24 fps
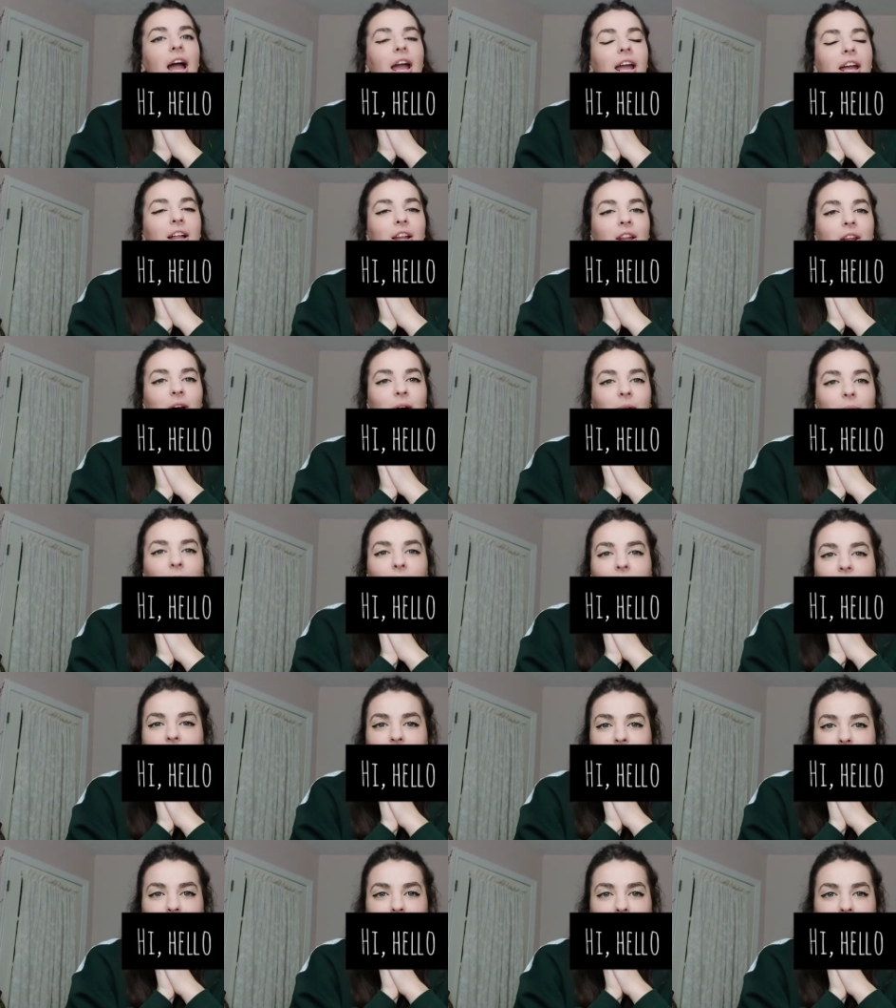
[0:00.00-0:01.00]
Hi, hello,
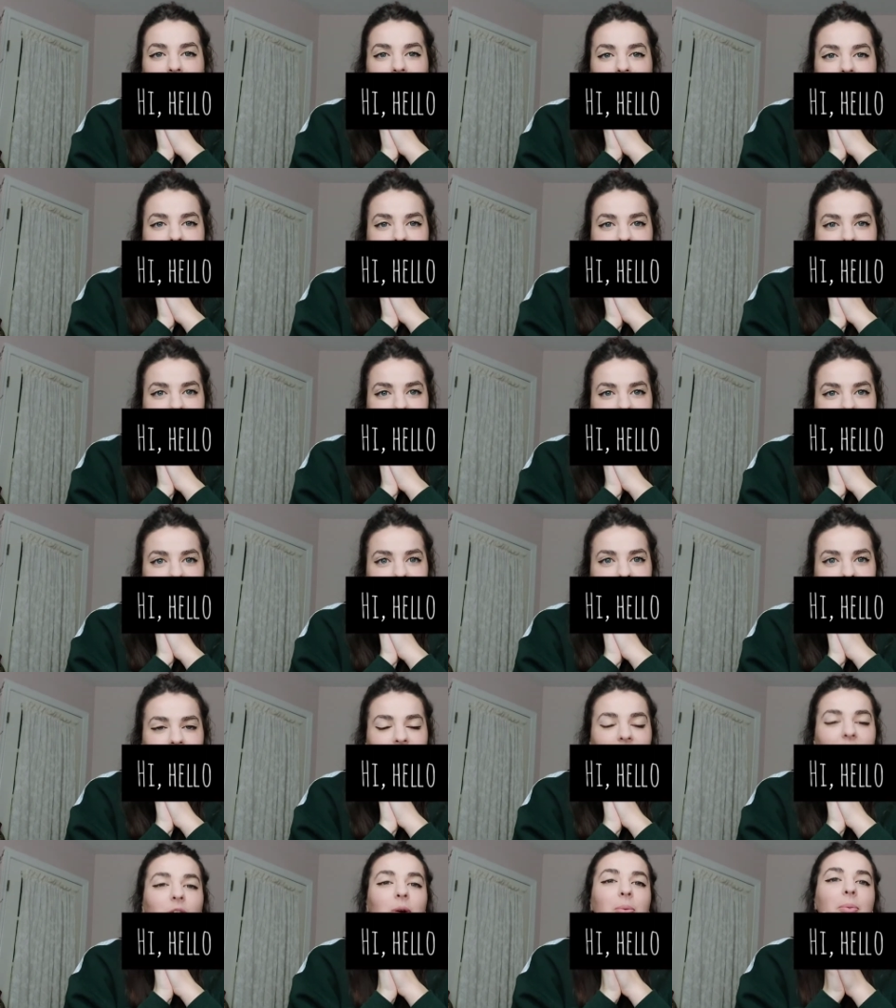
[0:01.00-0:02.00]
welcome back to my channel.
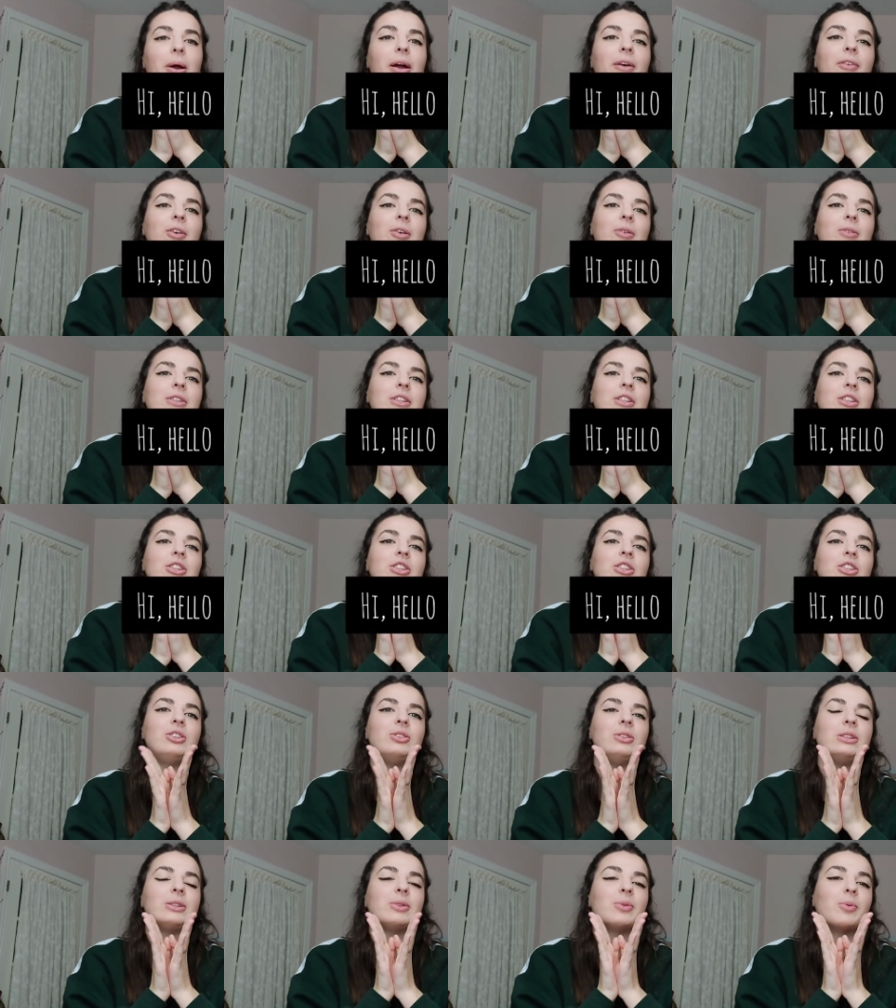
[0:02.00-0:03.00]
I hope everyone is
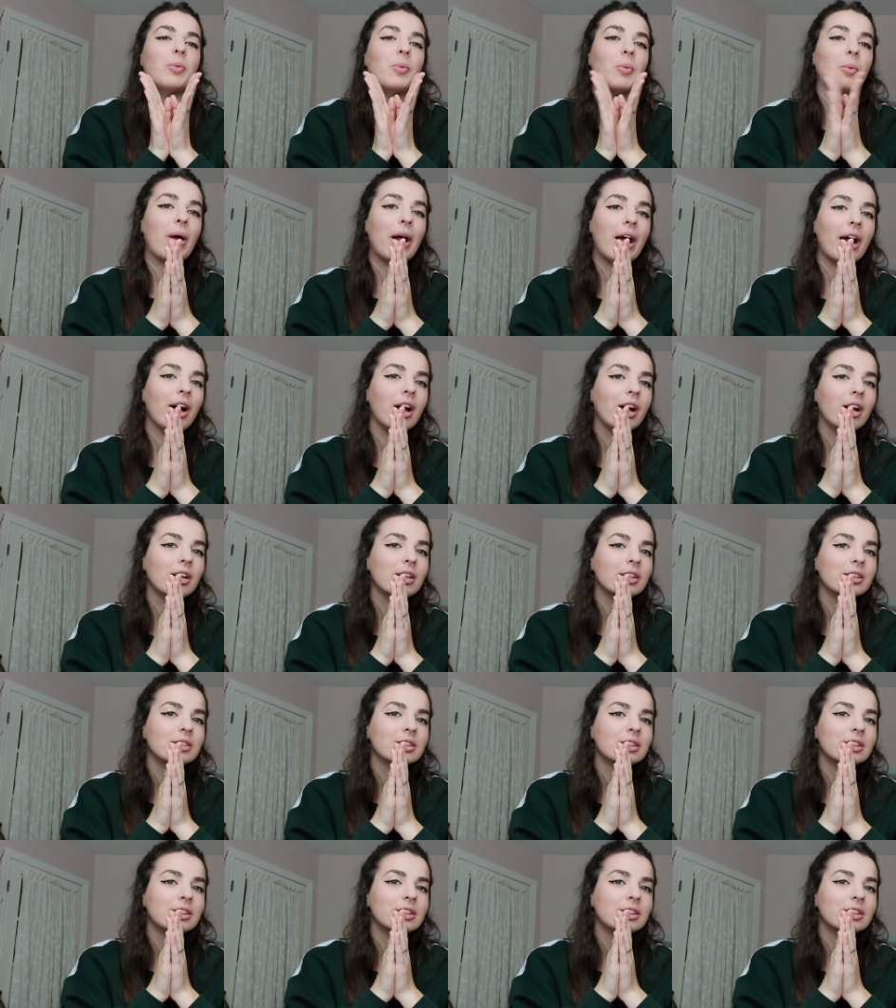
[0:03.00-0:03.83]
doing well.